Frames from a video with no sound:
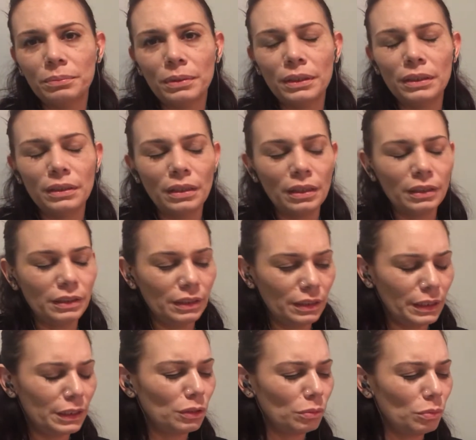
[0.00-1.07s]
but
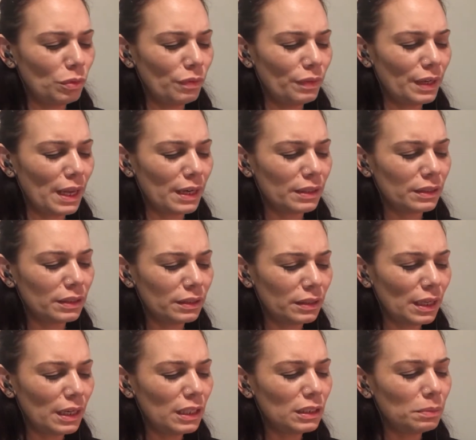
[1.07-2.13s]
they're still moving at a
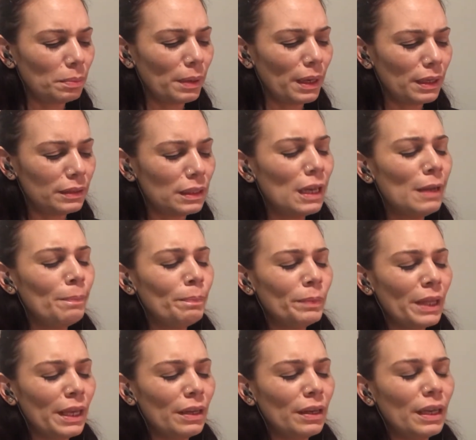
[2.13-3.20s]
steady pace,
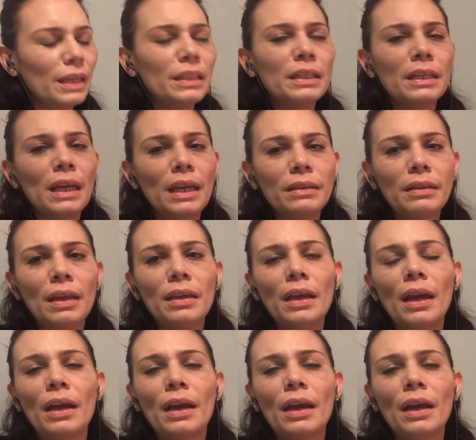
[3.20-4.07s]
it could indicate that,